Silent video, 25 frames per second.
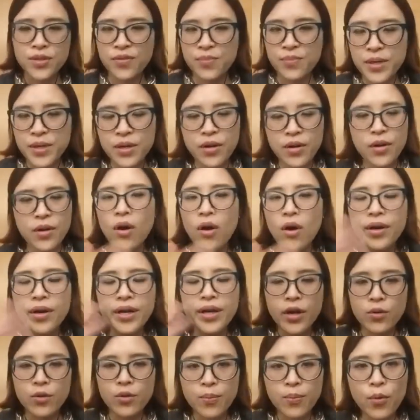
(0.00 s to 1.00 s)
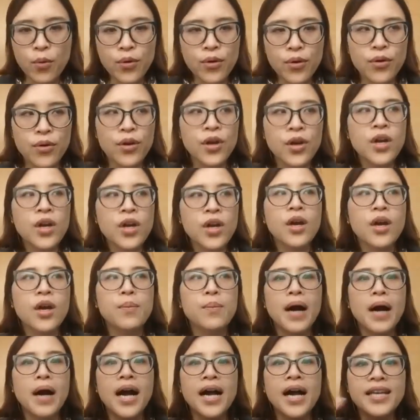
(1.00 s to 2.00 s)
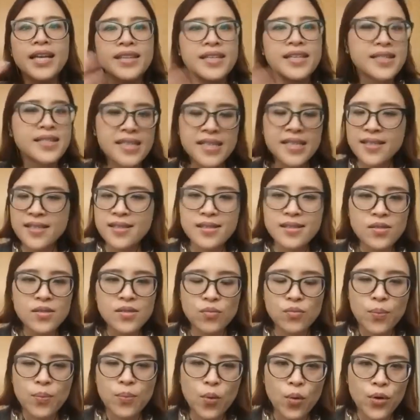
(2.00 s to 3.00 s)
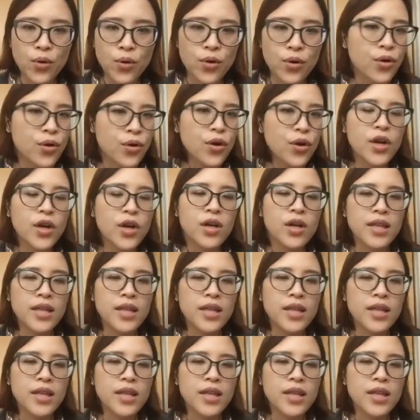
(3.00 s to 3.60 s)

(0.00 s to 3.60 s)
I've been an on-air reporter, behind the scenes reporter,